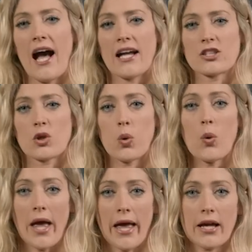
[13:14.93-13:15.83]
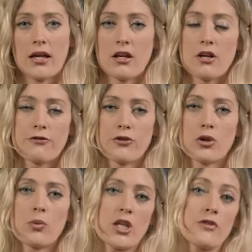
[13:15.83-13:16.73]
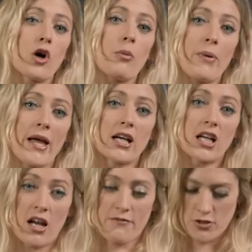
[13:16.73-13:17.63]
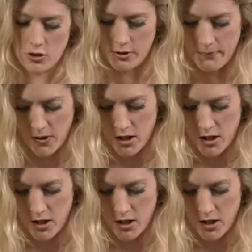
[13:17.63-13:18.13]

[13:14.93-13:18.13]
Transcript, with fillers: and quick for when you've got big gloves on.